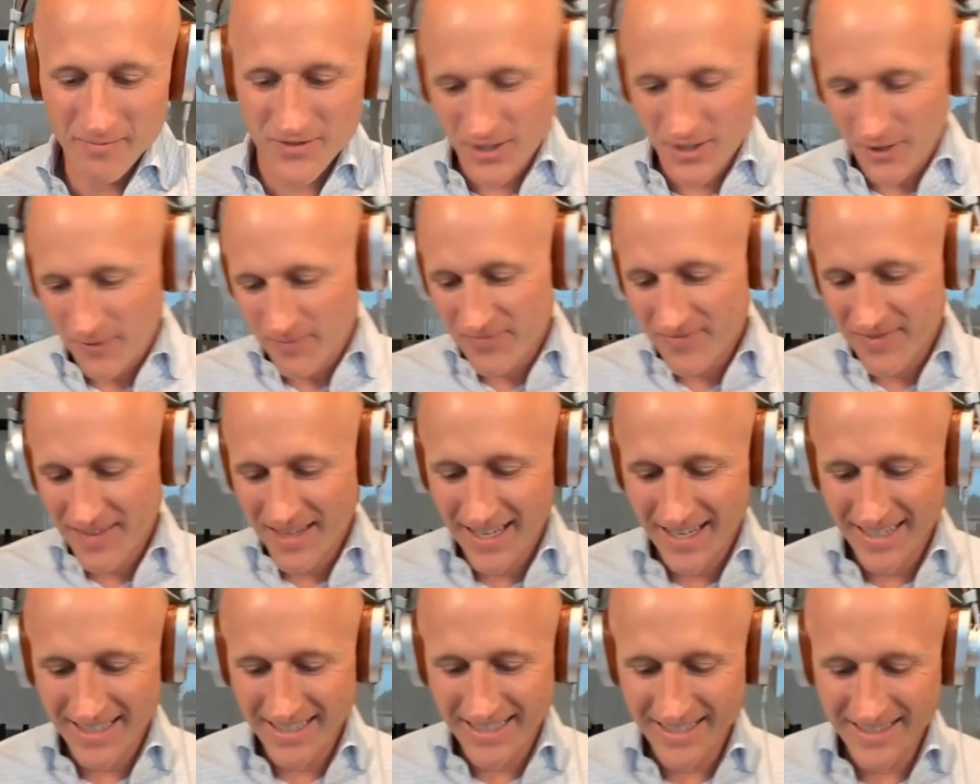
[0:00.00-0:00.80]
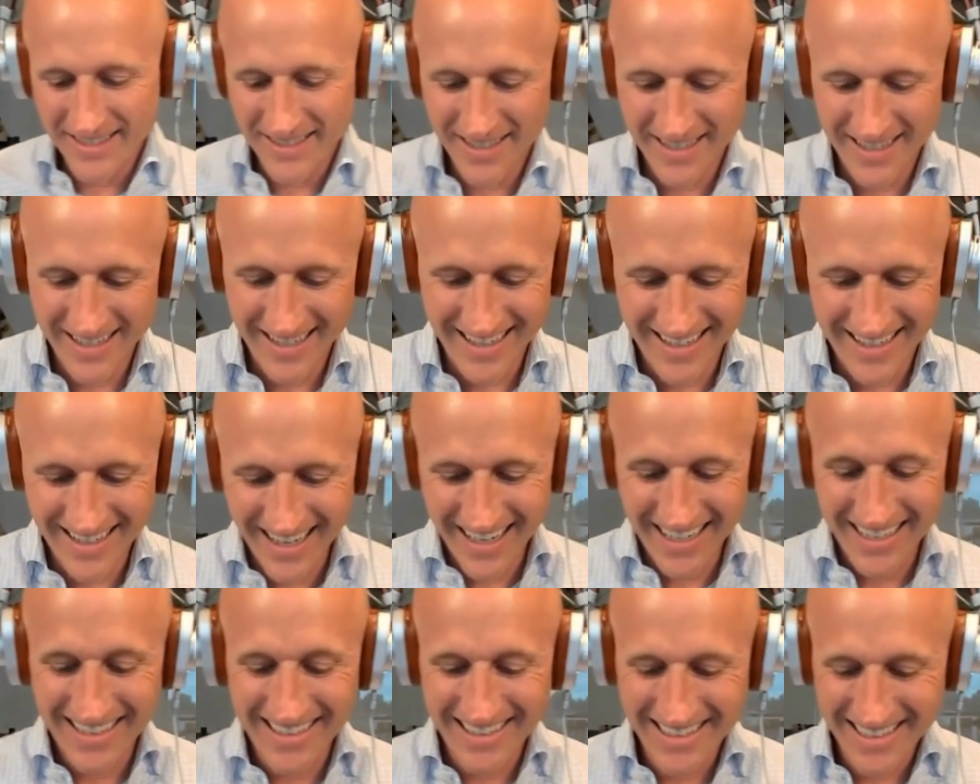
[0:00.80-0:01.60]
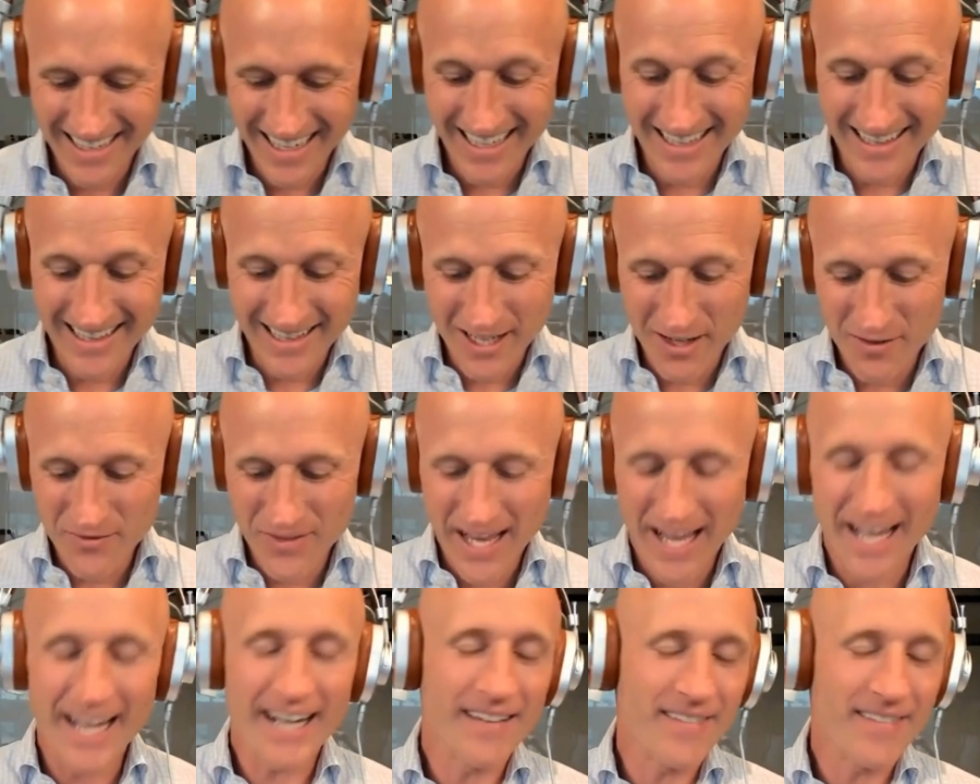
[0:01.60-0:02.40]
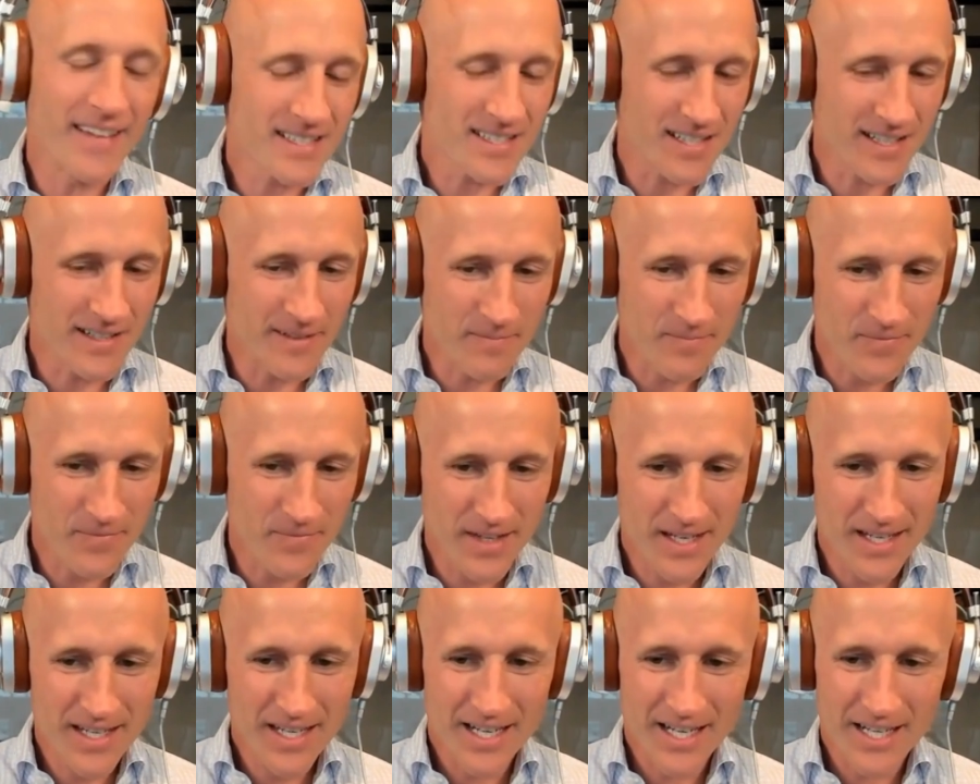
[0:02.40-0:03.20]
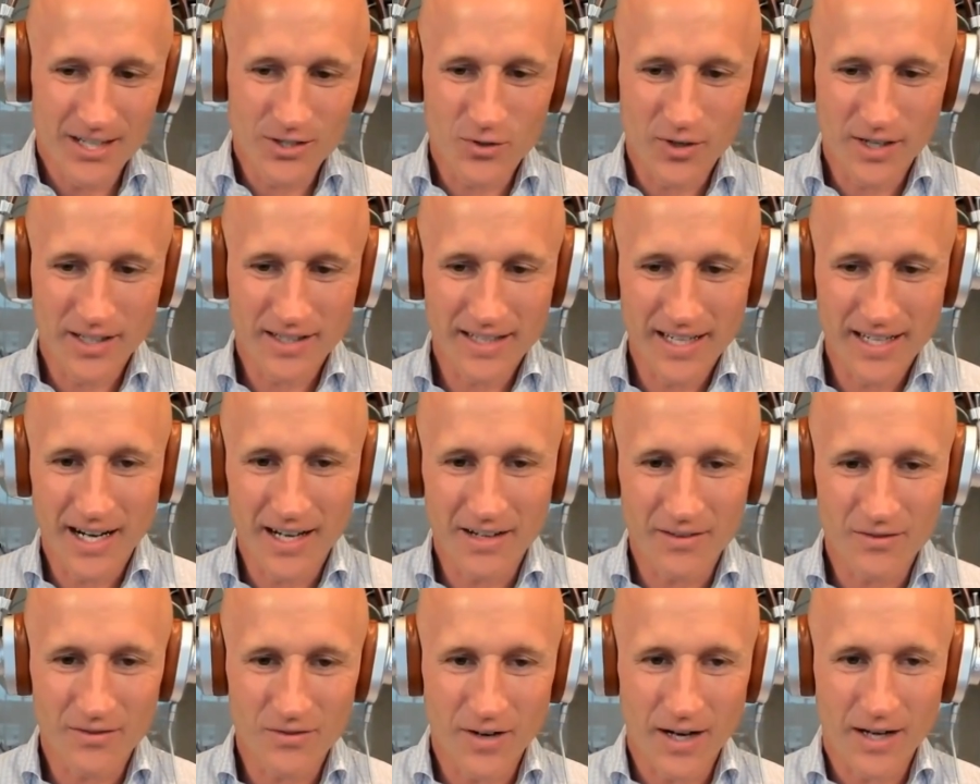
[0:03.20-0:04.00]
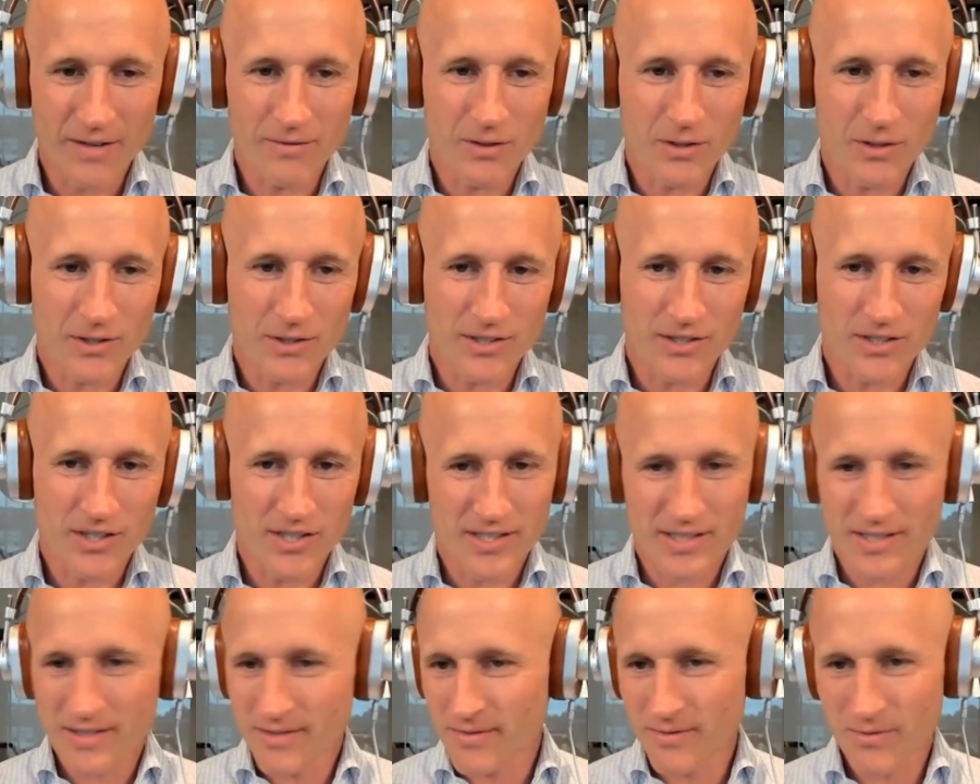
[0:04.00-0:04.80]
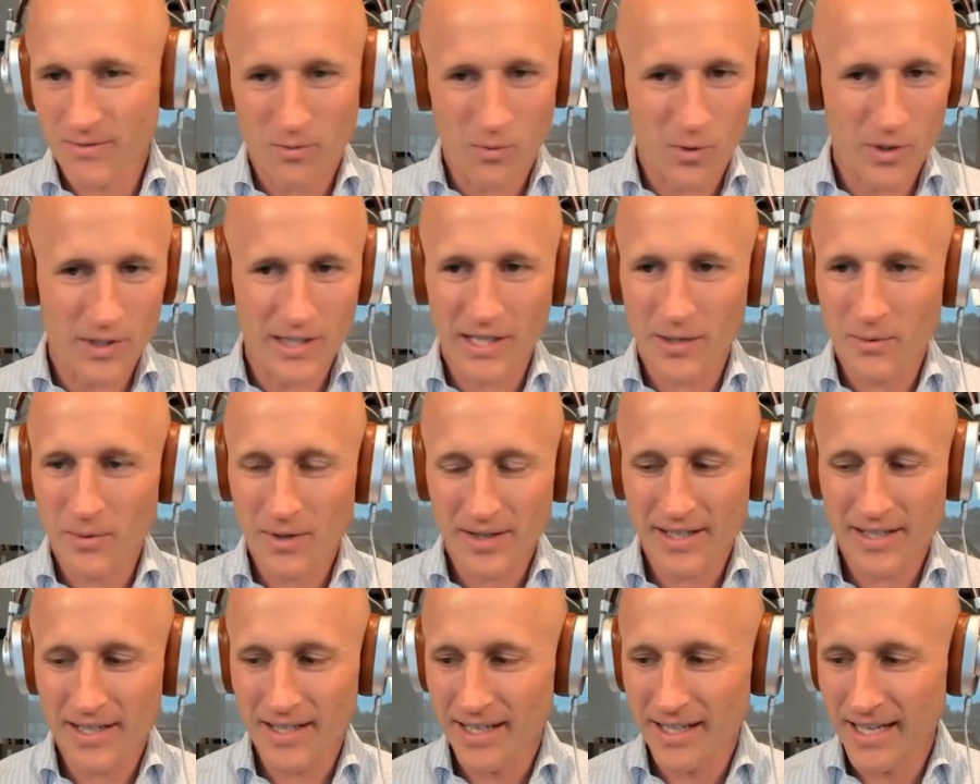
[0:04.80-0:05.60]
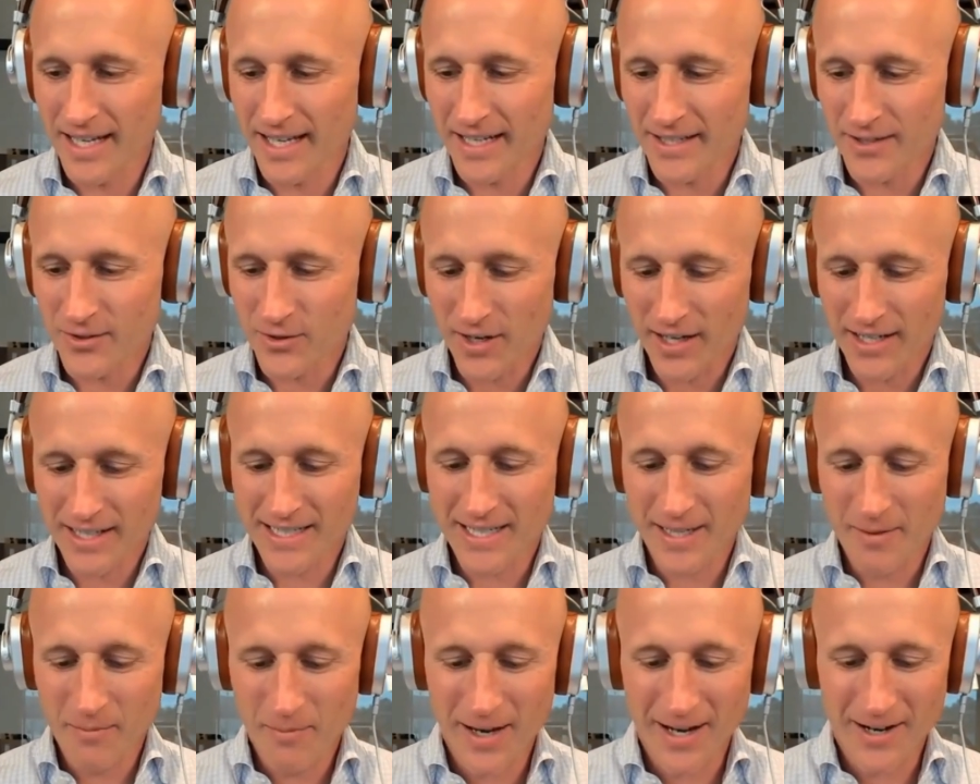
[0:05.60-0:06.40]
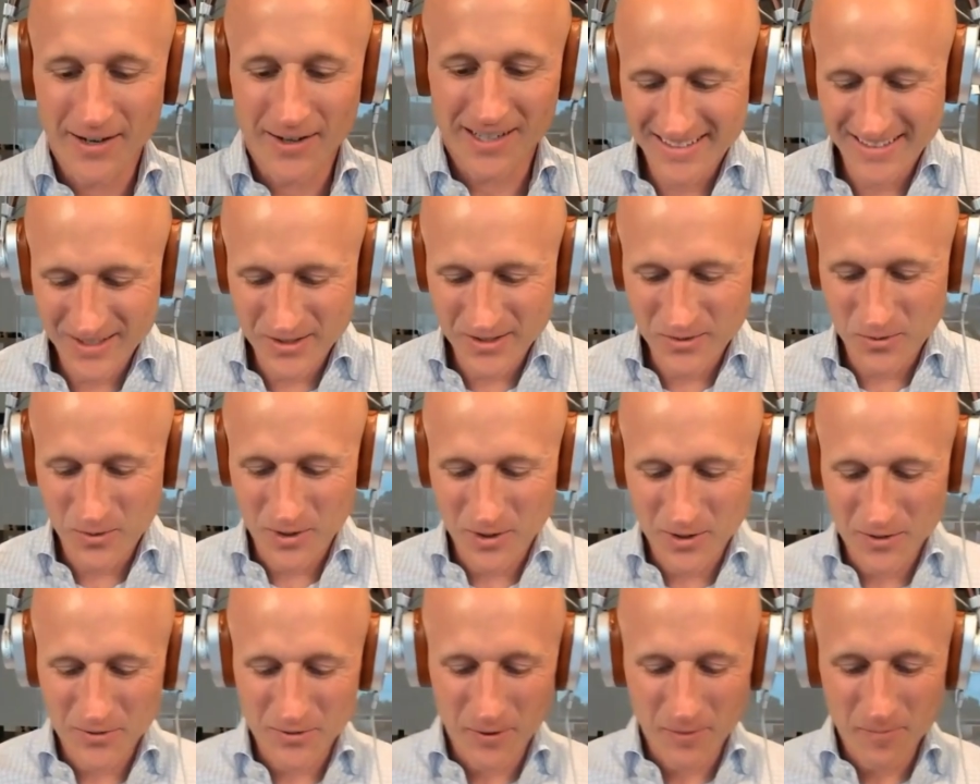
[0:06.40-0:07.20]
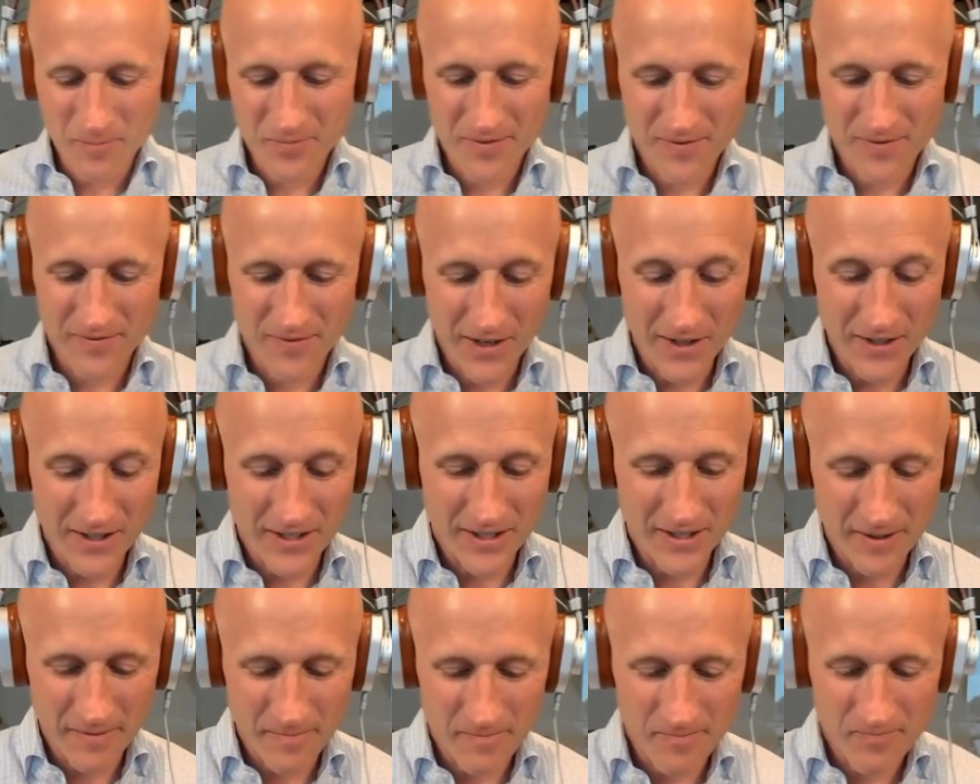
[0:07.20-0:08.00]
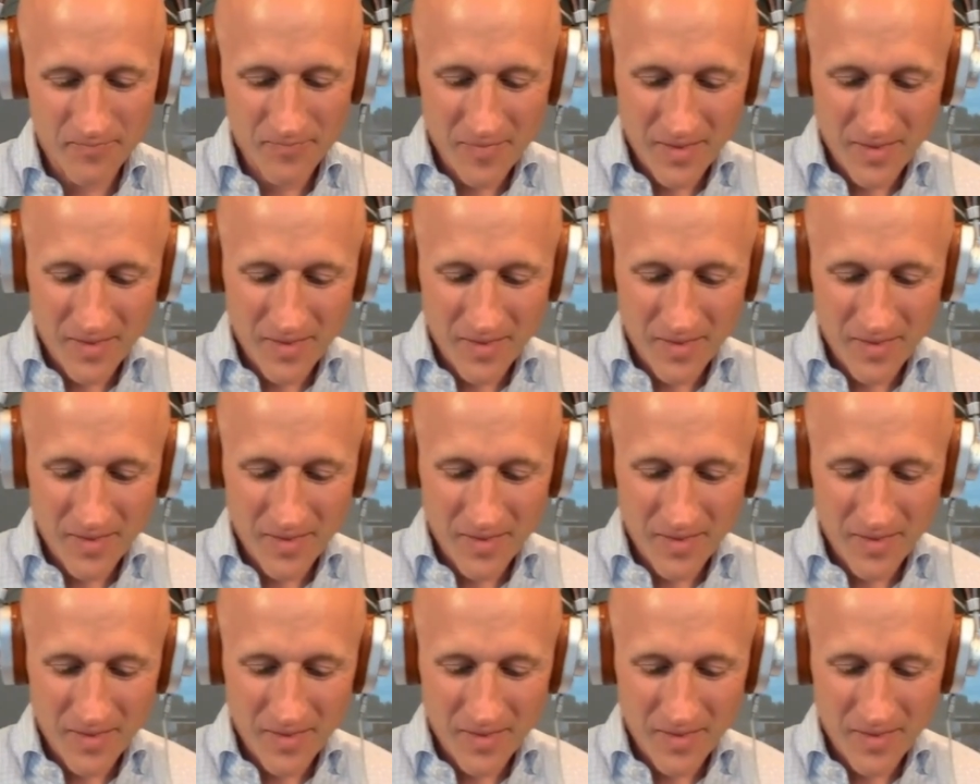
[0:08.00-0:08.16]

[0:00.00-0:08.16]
So I love that, and that's a trick that I've learned just working with it and trying to get better. That's wonderful. Very good.